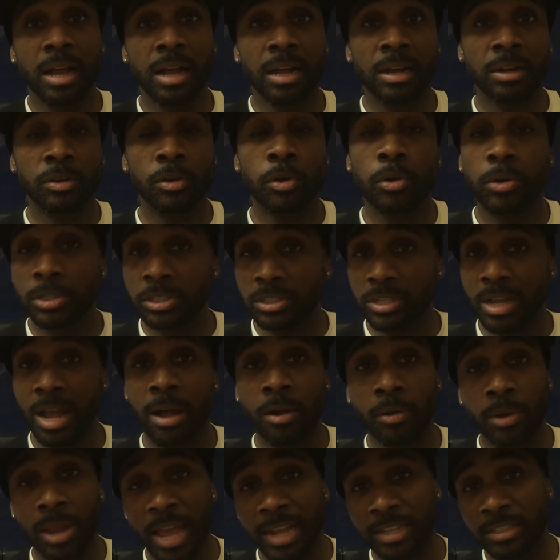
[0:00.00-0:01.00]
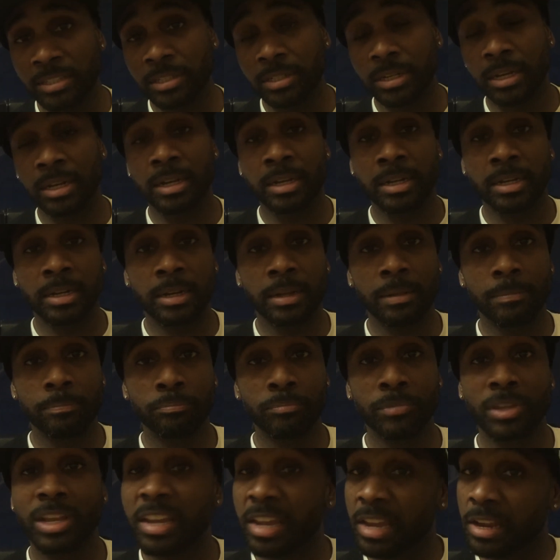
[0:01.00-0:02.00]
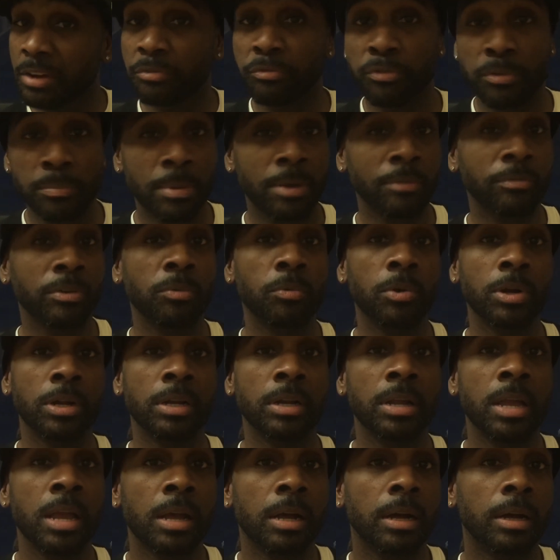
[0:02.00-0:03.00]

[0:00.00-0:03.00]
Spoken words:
of course, I would like to hear from everyone.